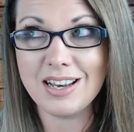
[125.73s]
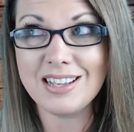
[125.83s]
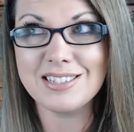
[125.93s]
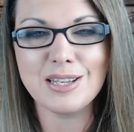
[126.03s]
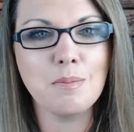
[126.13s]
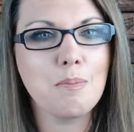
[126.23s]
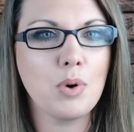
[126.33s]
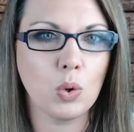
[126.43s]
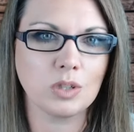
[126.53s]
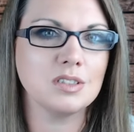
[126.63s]
It is
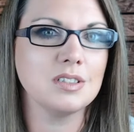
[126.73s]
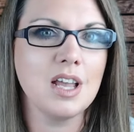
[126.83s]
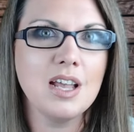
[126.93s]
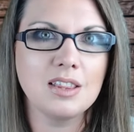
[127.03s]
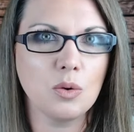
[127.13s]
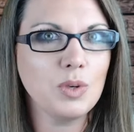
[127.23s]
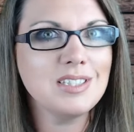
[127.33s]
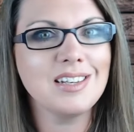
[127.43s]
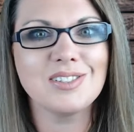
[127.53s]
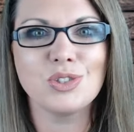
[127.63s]
important that we
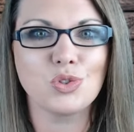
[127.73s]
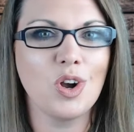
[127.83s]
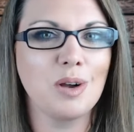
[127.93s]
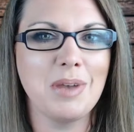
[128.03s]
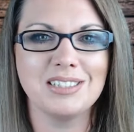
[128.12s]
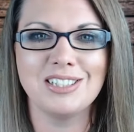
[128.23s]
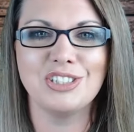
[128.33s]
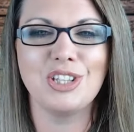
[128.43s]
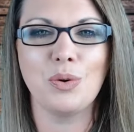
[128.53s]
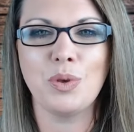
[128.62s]
send a strong
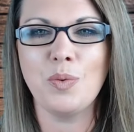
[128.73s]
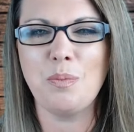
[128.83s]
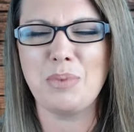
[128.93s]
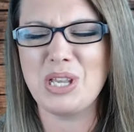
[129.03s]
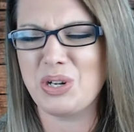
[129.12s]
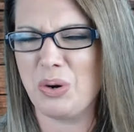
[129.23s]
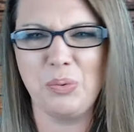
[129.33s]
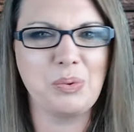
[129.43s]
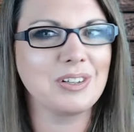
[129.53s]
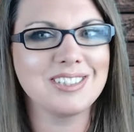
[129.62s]
message that we won't be
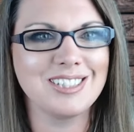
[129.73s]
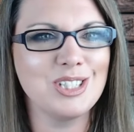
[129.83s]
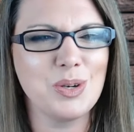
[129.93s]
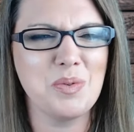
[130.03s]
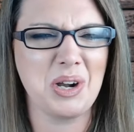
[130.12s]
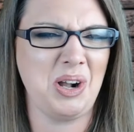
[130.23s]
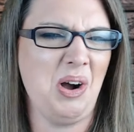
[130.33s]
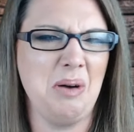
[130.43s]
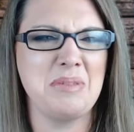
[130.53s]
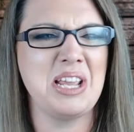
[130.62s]
coerced into
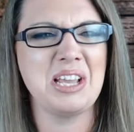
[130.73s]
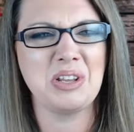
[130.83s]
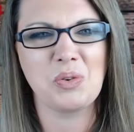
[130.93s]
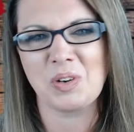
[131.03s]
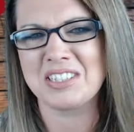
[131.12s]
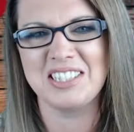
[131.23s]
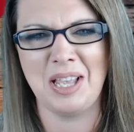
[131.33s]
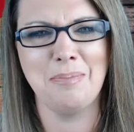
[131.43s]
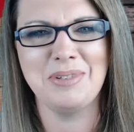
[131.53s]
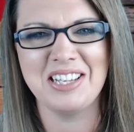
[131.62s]
accommodating or
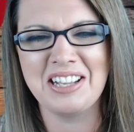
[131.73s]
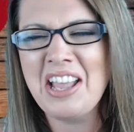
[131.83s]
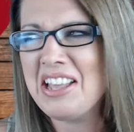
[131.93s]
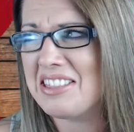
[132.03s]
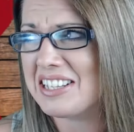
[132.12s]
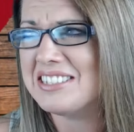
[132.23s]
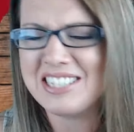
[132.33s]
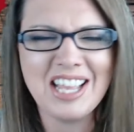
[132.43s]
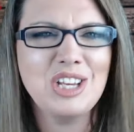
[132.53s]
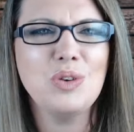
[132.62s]
accepting the
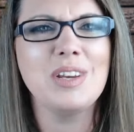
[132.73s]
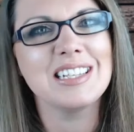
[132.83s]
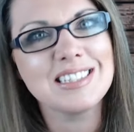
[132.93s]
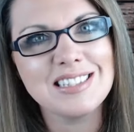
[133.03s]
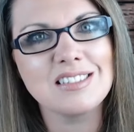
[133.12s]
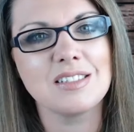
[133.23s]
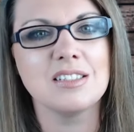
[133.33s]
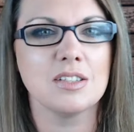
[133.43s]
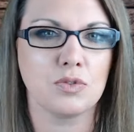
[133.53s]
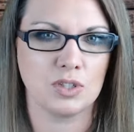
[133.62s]
continued
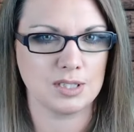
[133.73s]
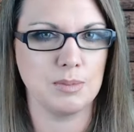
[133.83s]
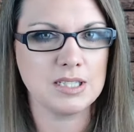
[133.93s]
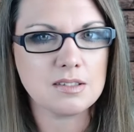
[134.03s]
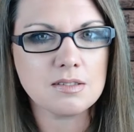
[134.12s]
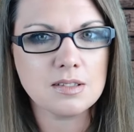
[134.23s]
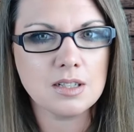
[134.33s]
existence of Christmas.